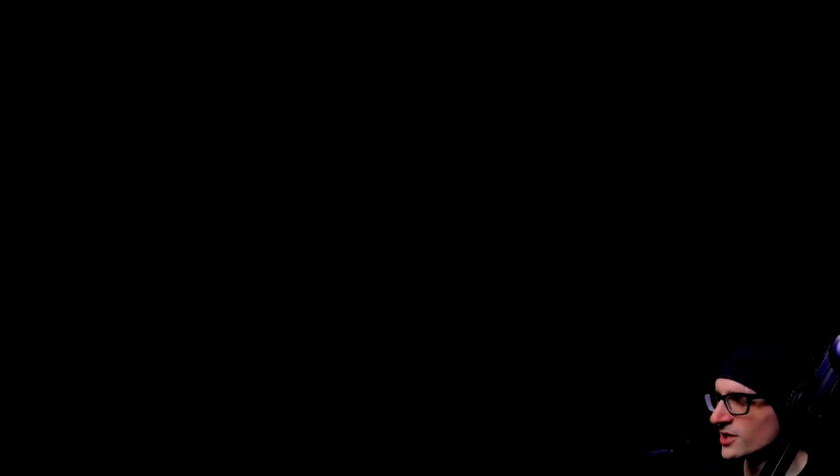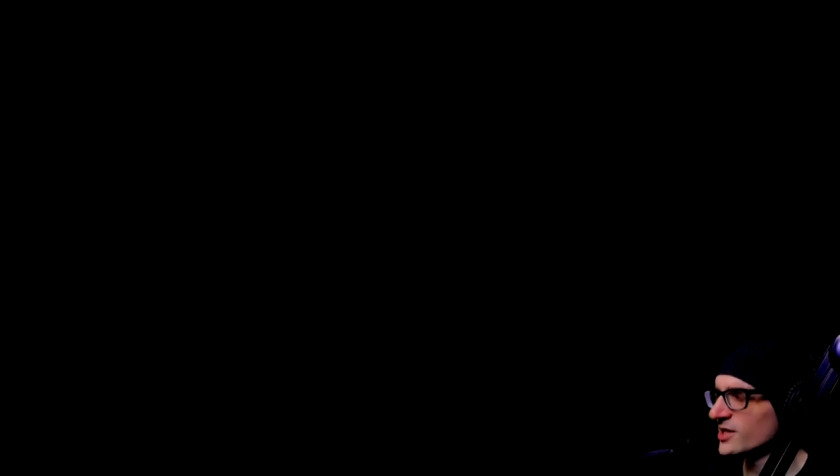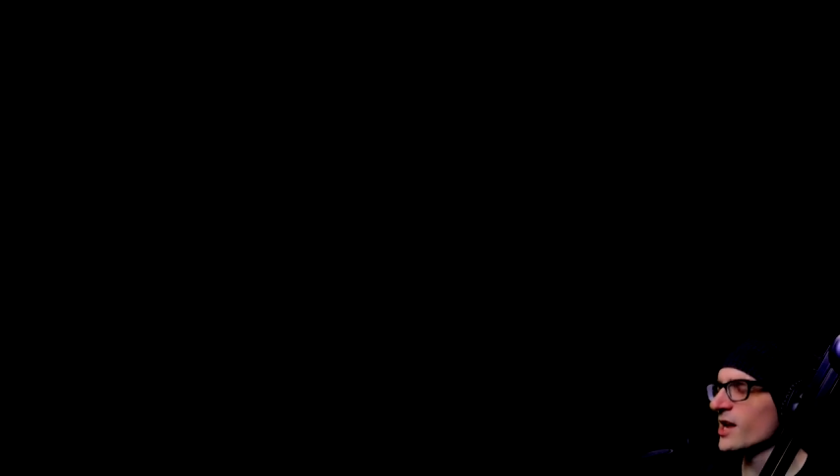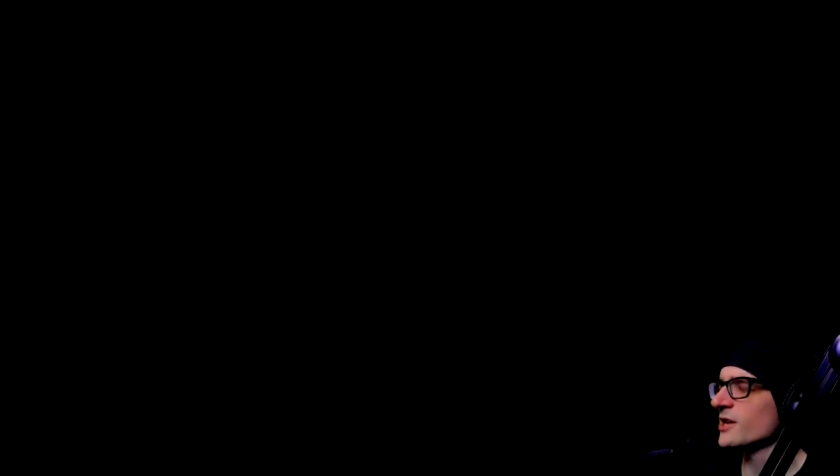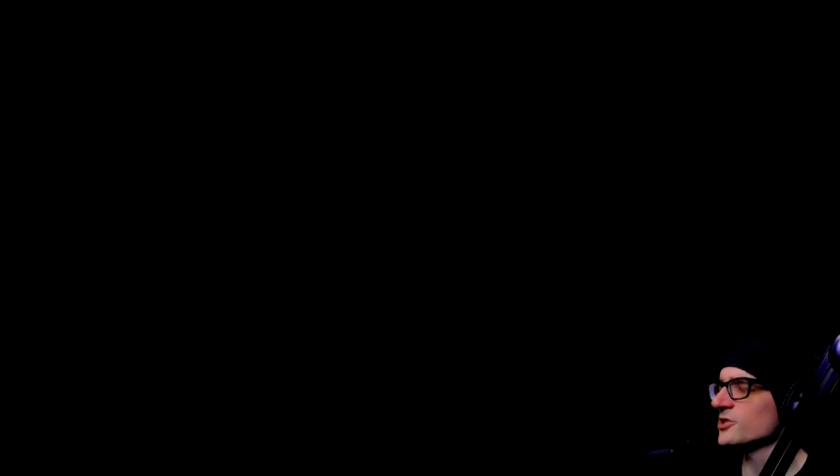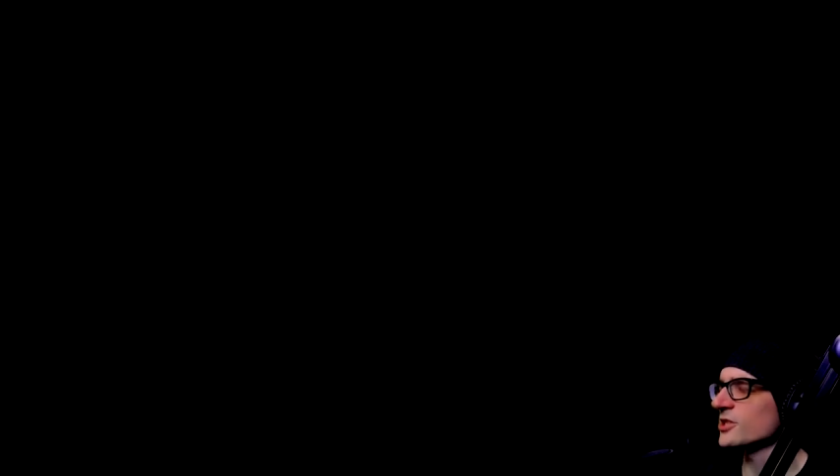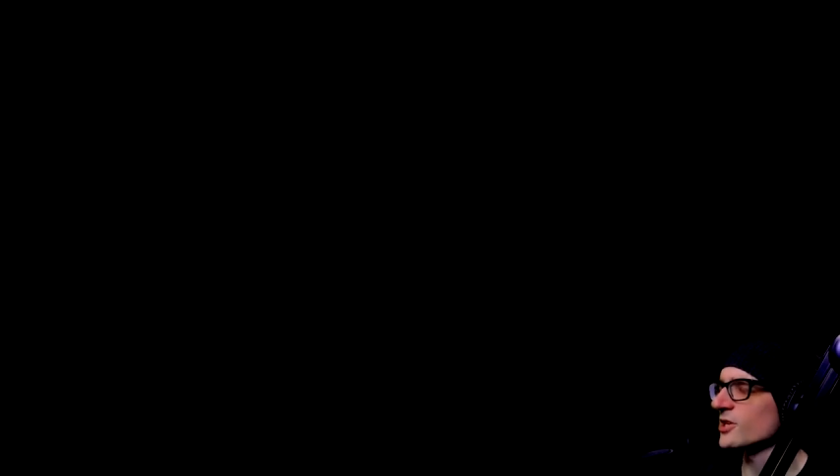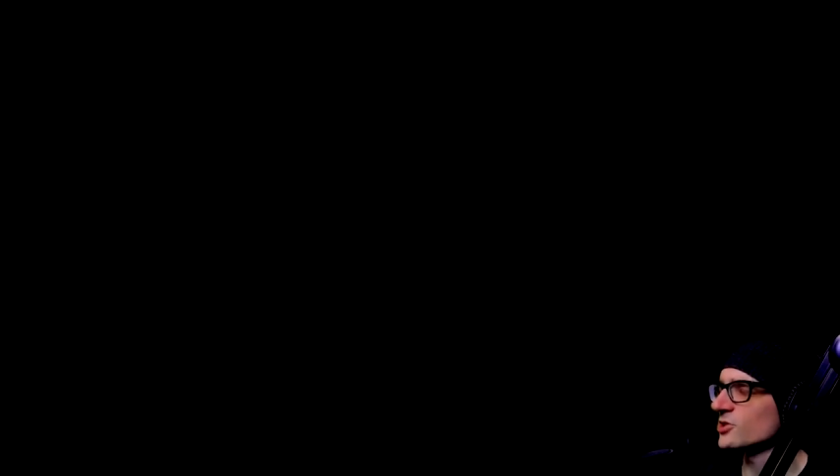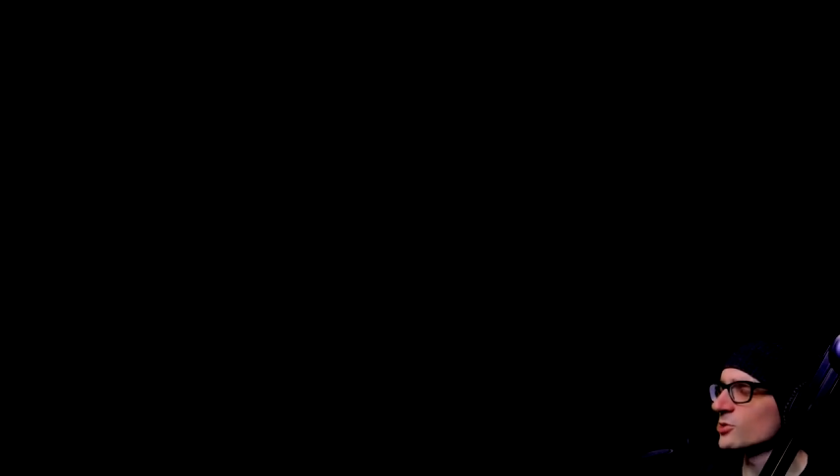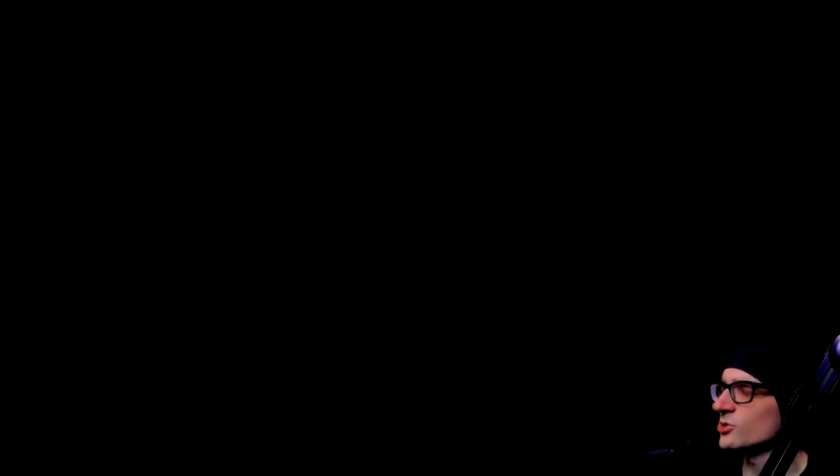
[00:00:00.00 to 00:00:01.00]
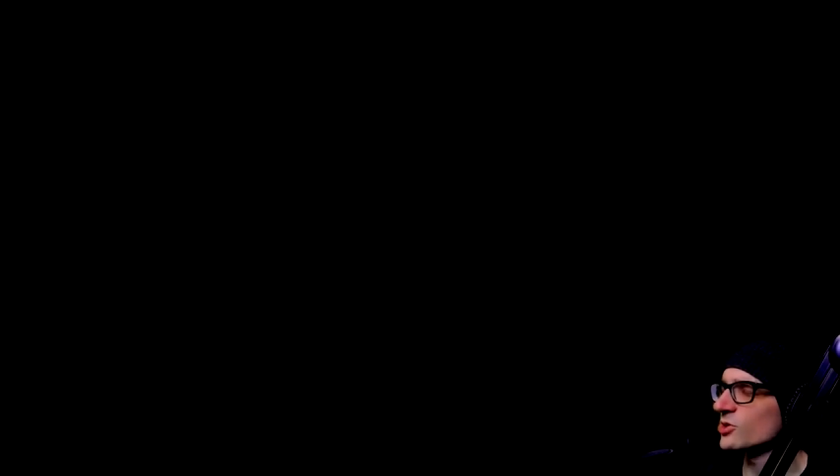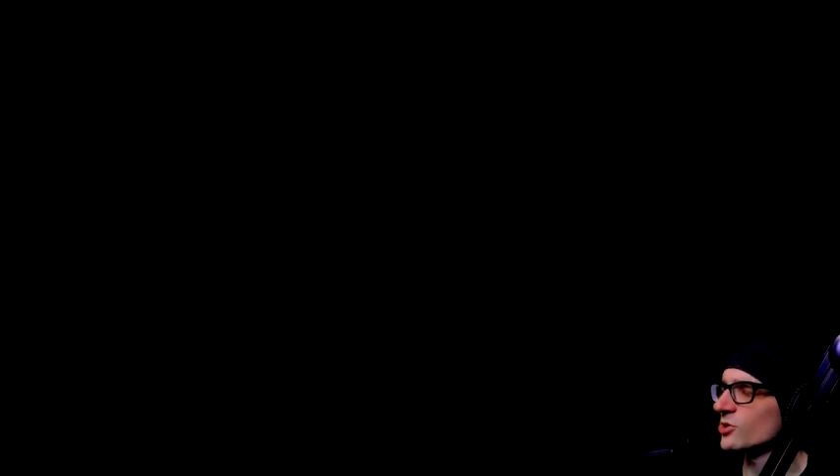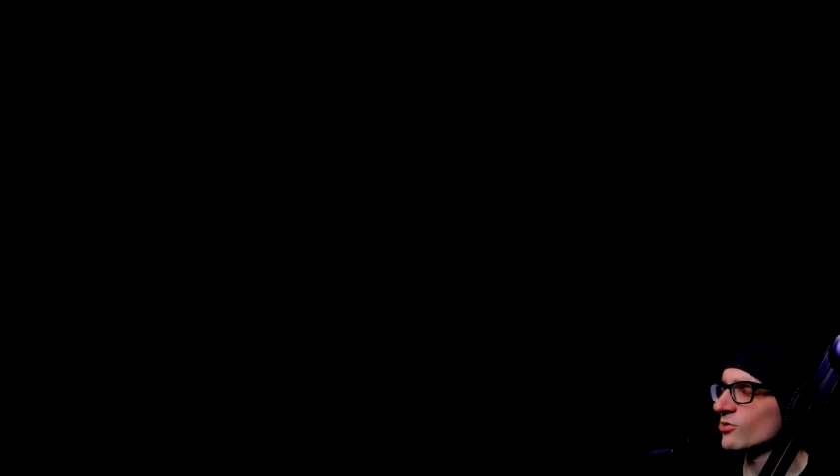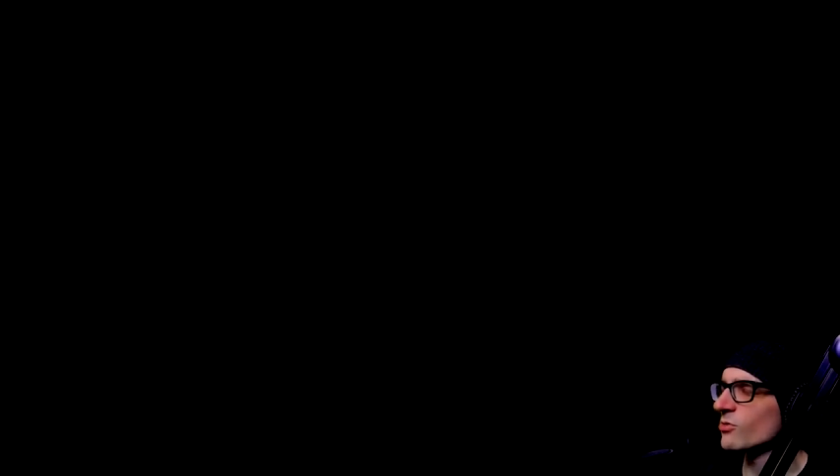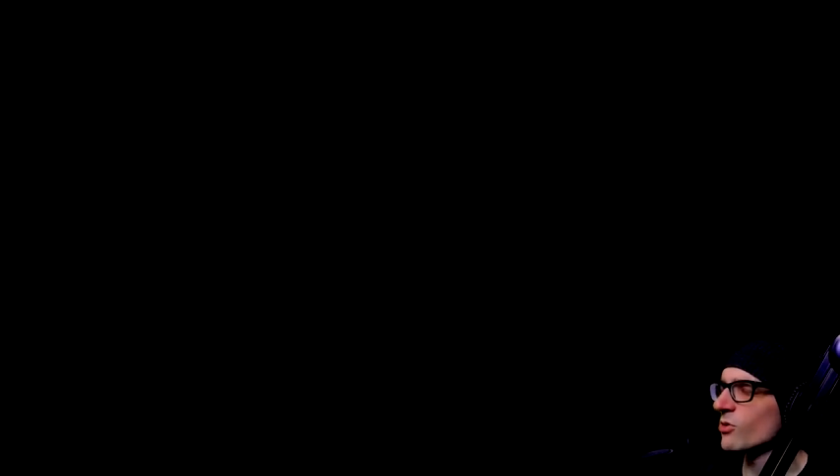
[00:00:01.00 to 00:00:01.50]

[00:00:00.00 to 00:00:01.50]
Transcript: The Aztecs used to throw